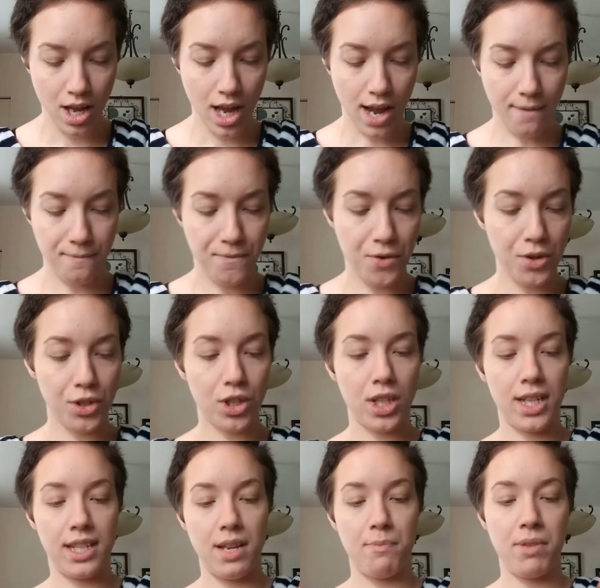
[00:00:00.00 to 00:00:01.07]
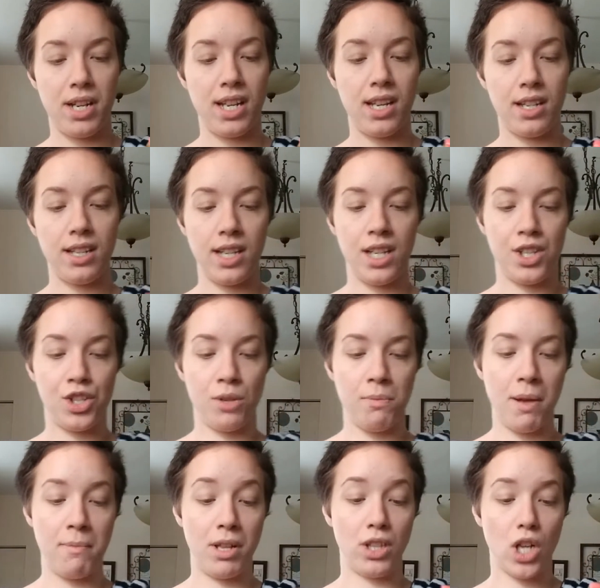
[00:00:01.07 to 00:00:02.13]
I'm first gonna dip it into
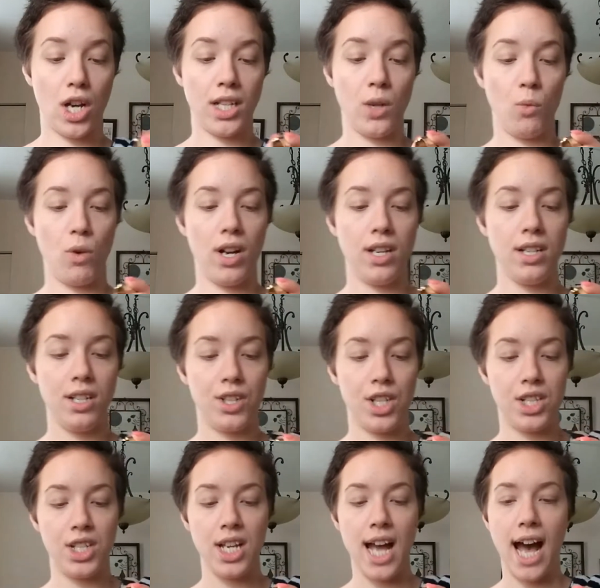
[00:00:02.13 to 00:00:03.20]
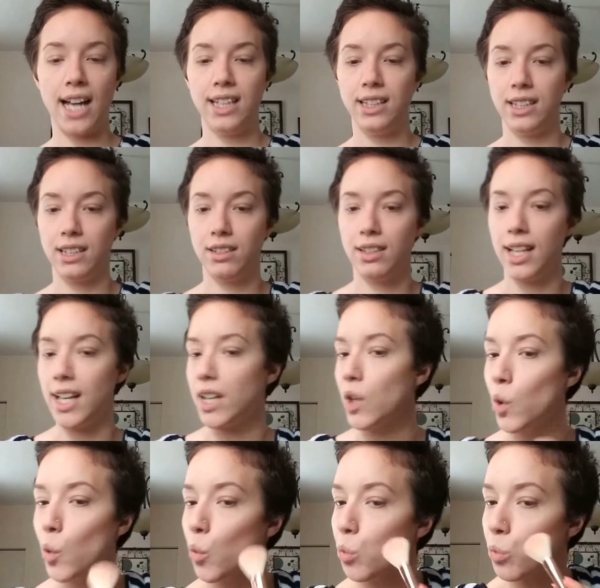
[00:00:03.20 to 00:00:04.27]
my Milani one just to add a little like
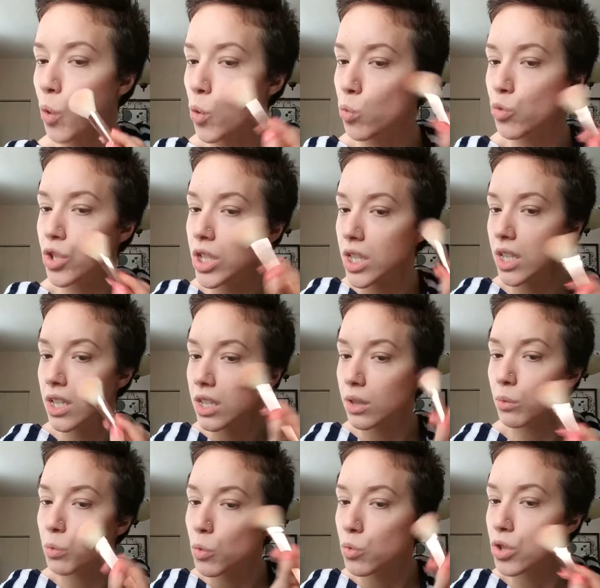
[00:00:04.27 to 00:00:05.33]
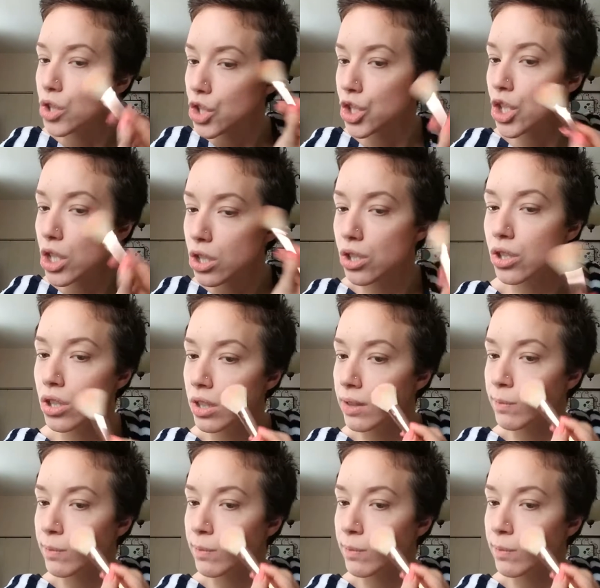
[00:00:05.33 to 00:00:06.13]
rosy cheeks.